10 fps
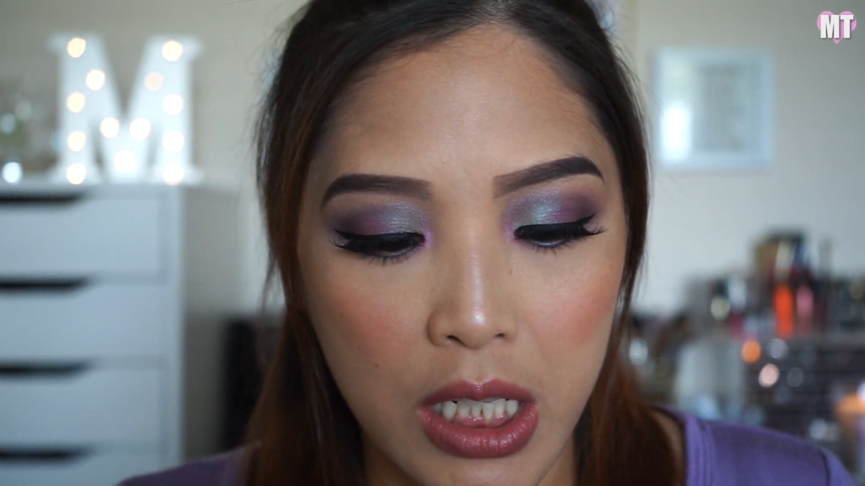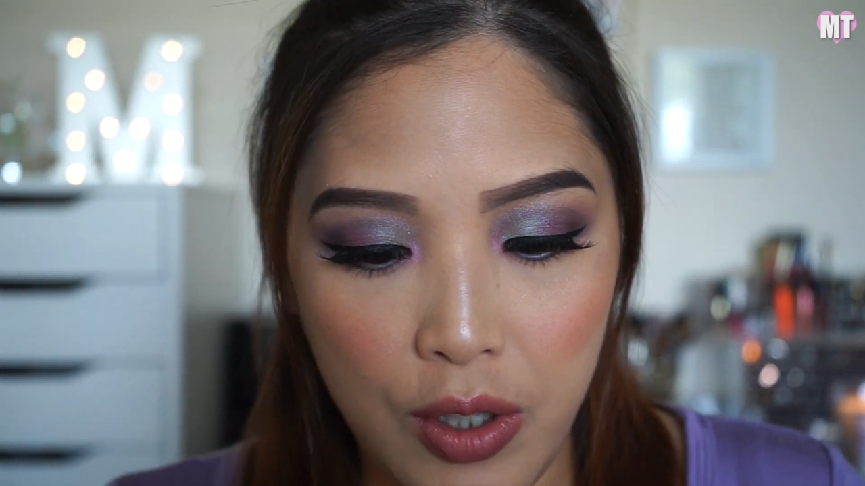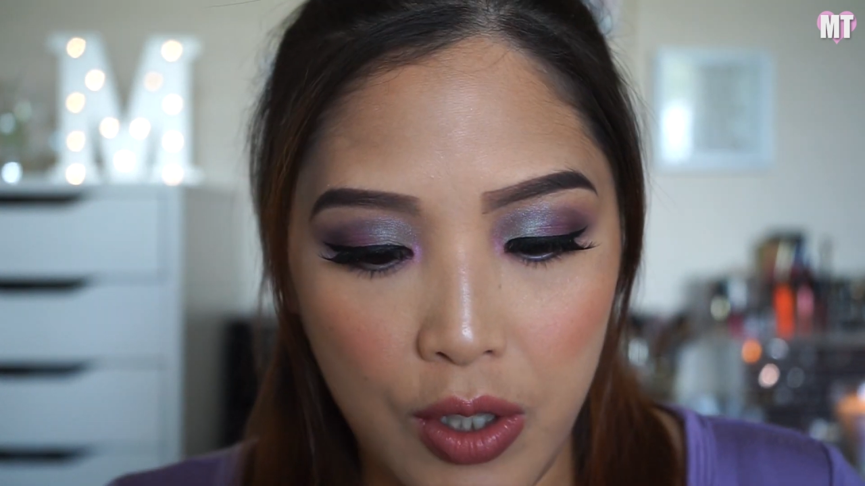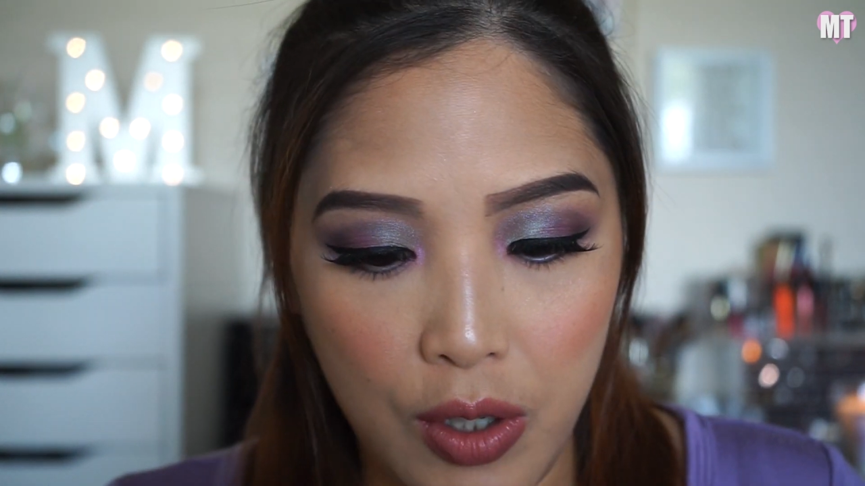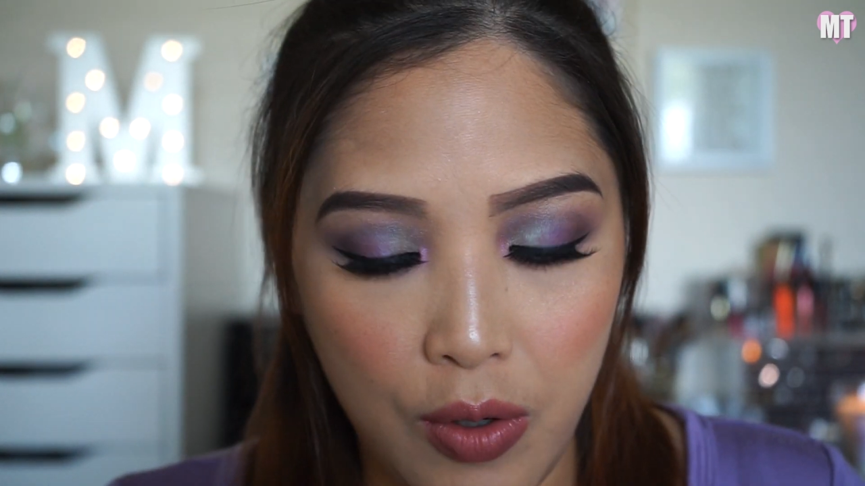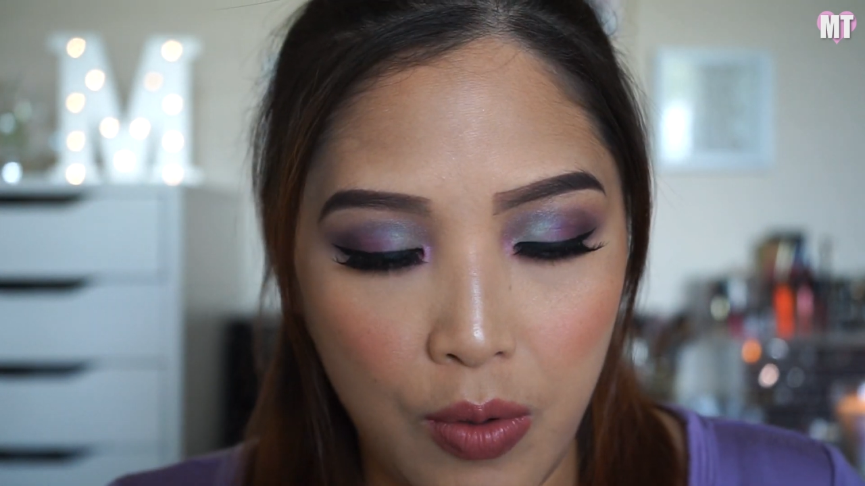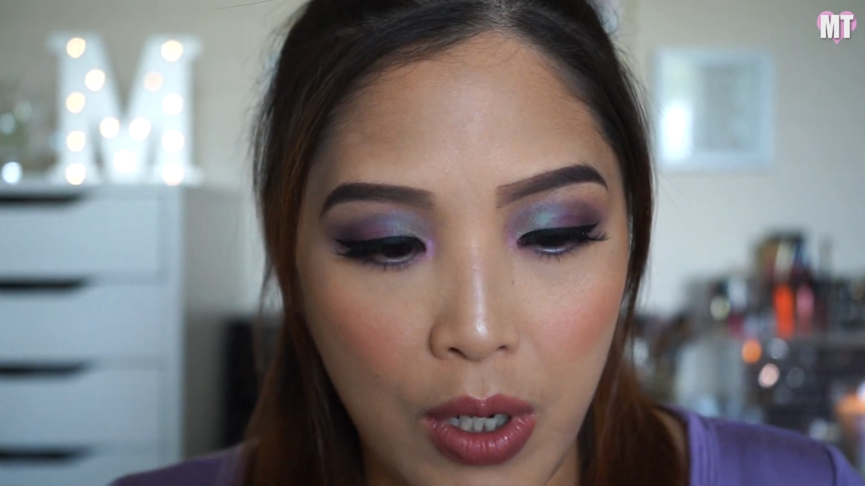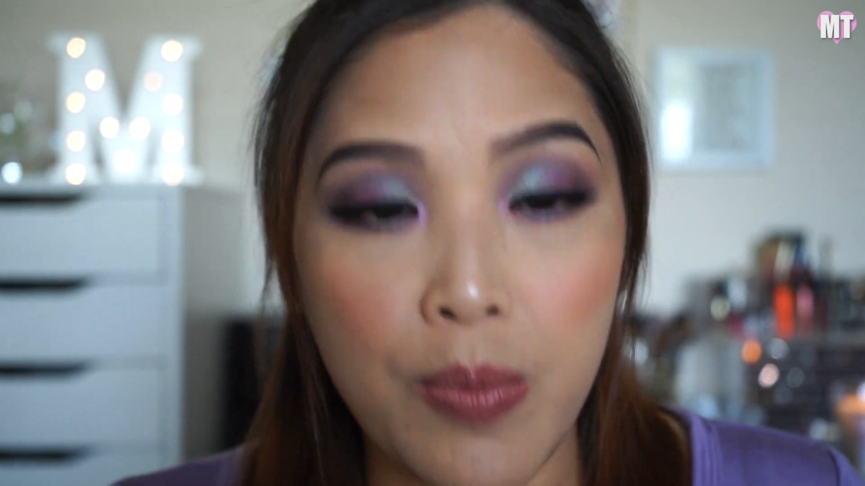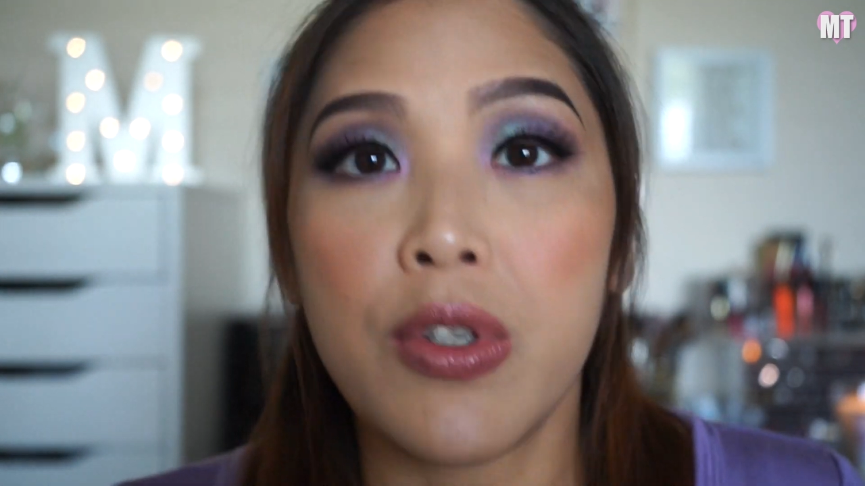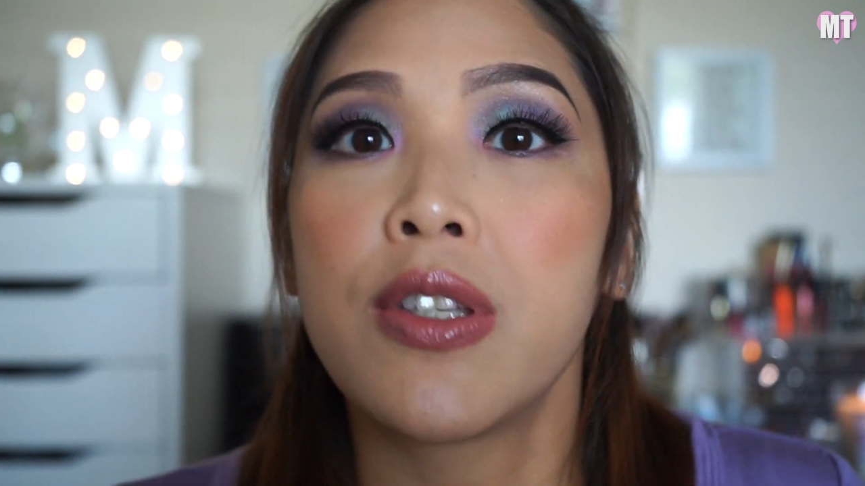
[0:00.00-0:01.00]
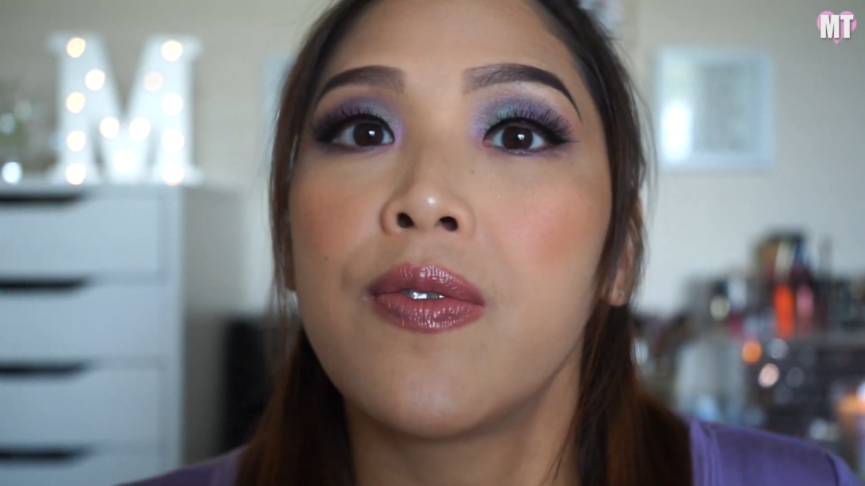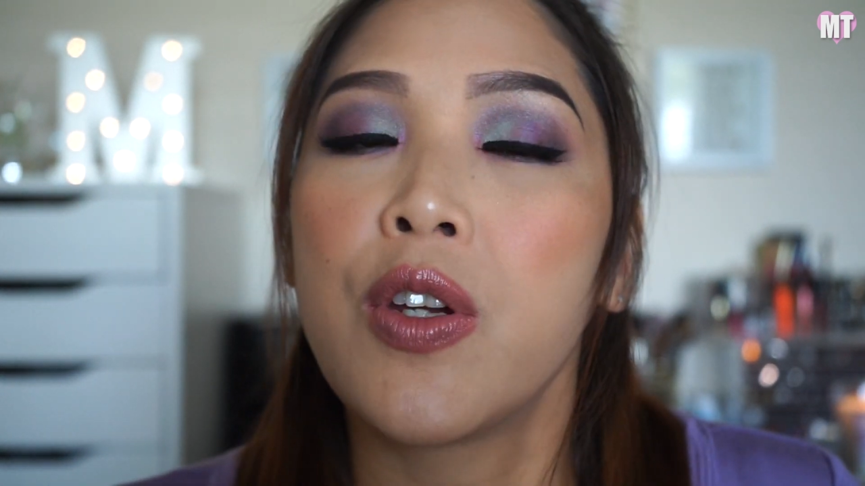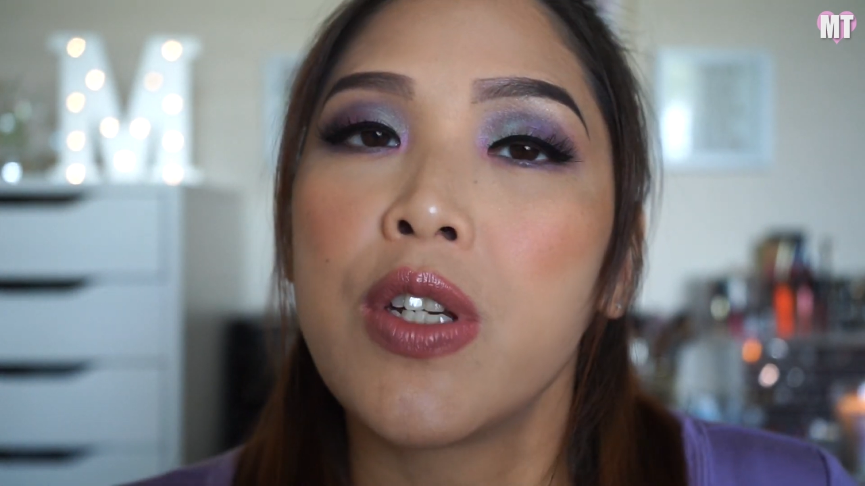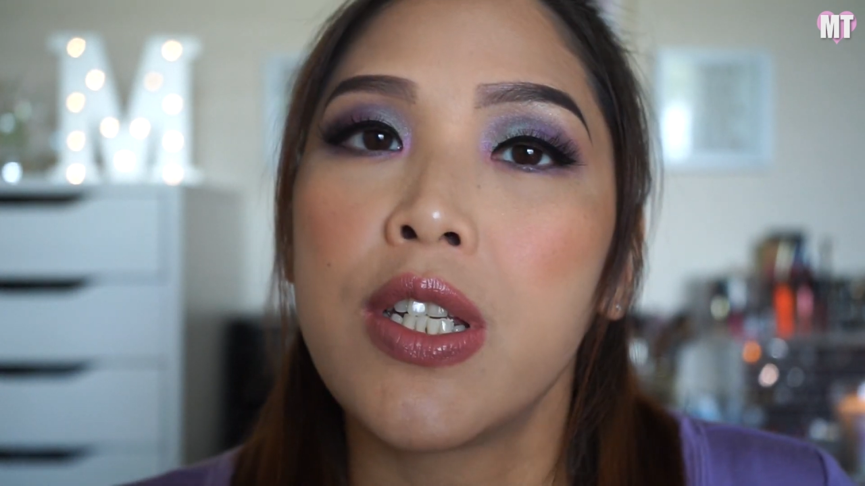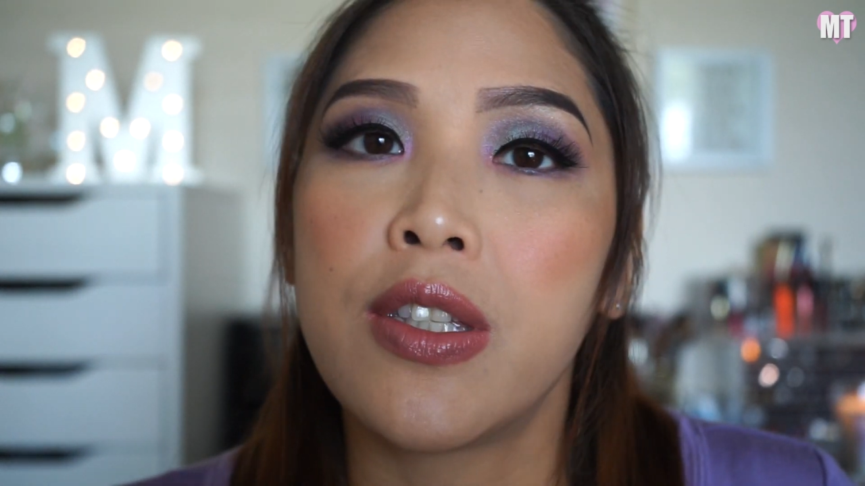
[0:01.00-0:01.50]
So I'm just
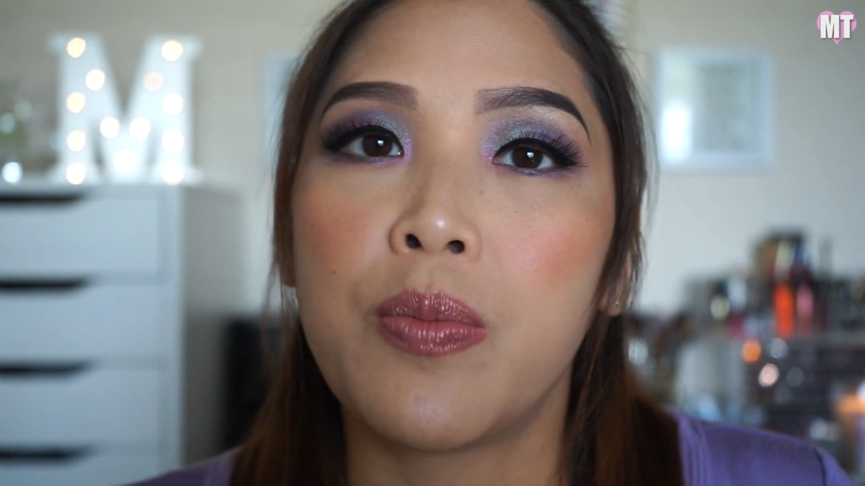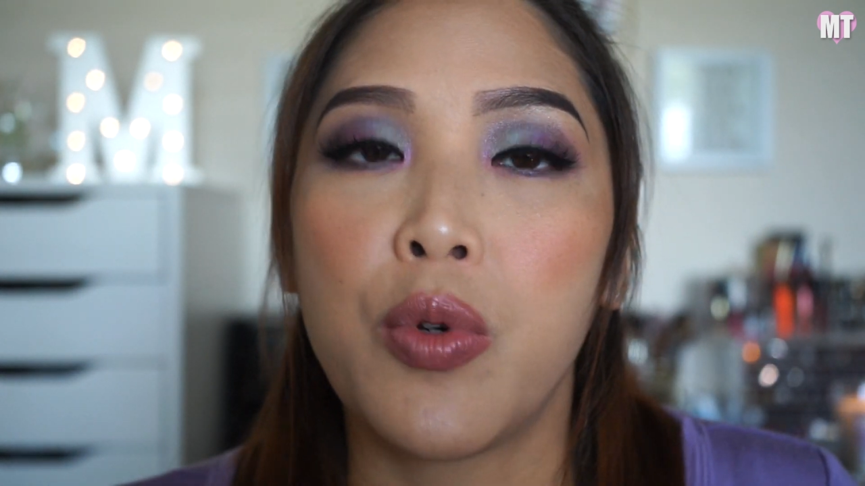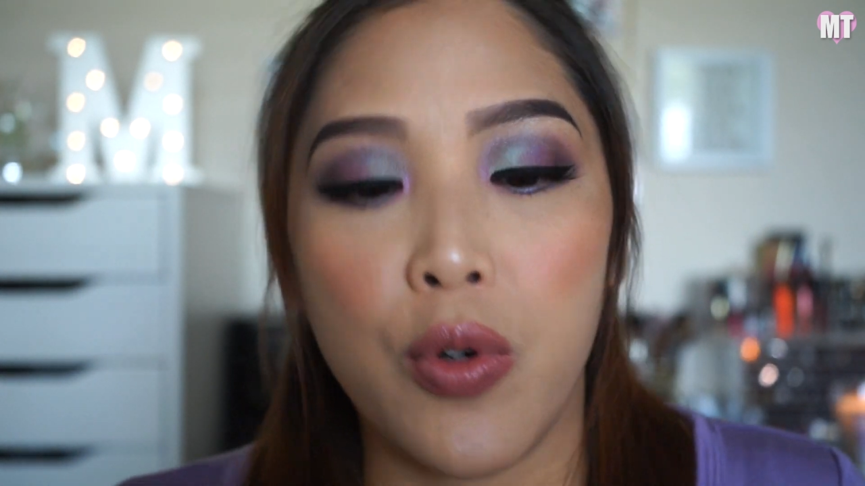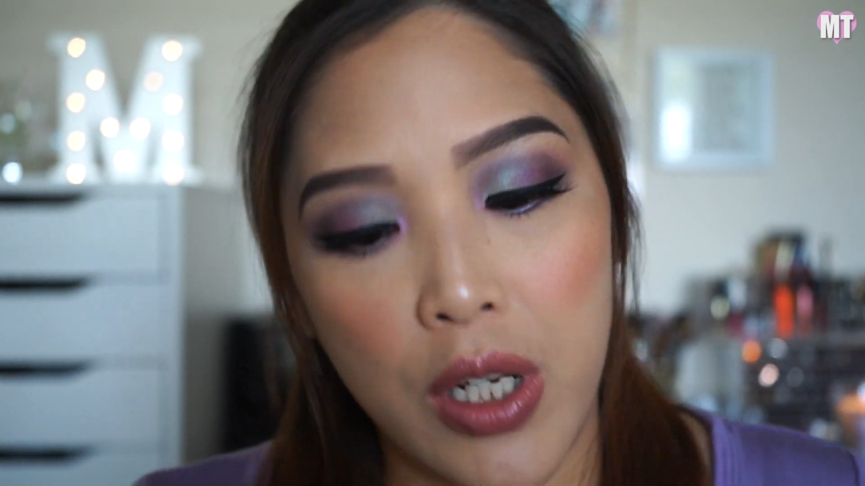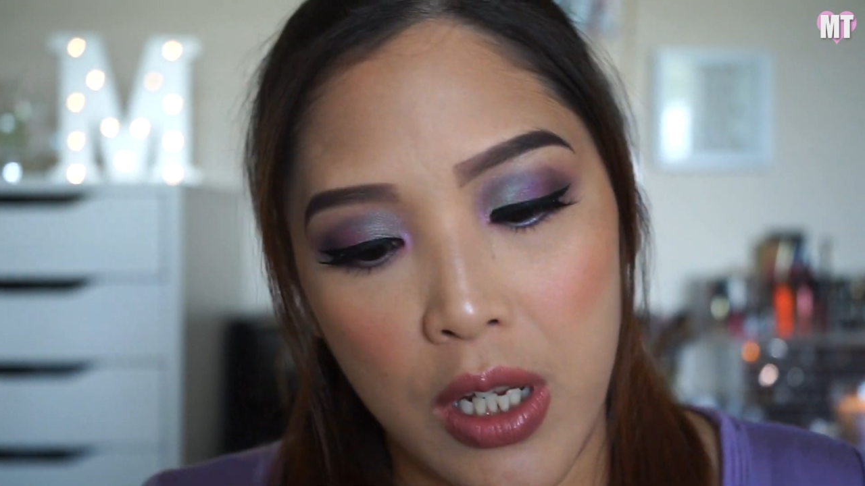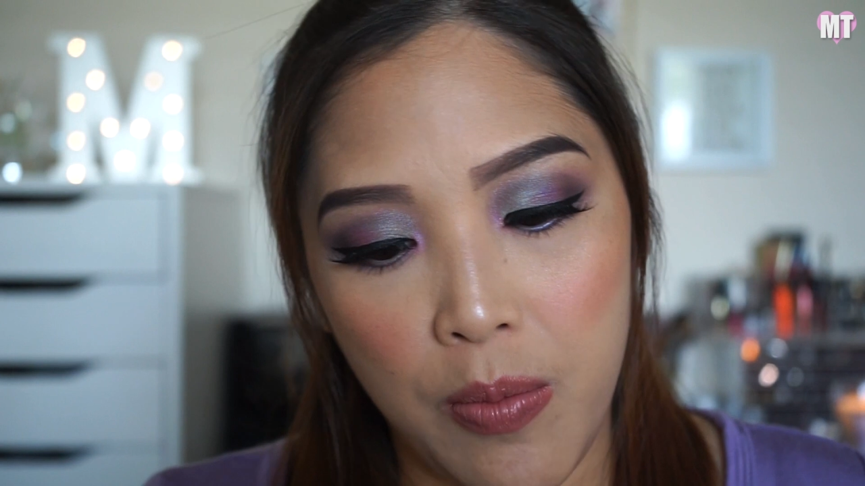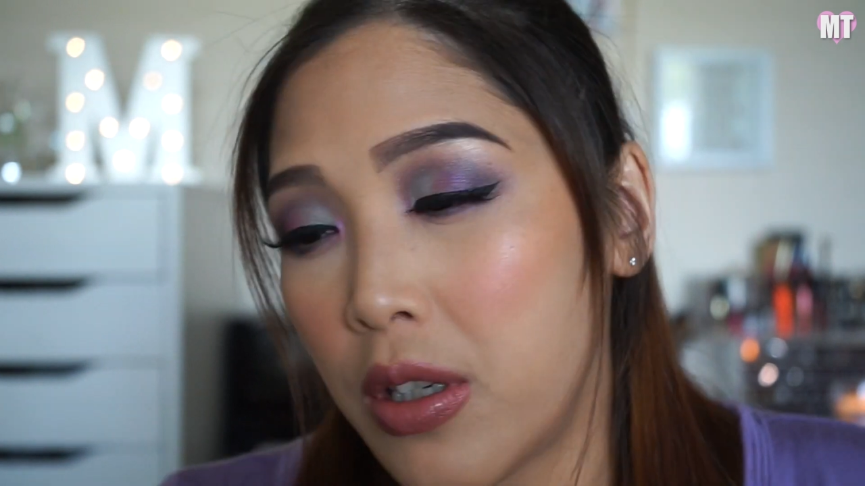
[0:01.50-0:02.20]
very disappointed.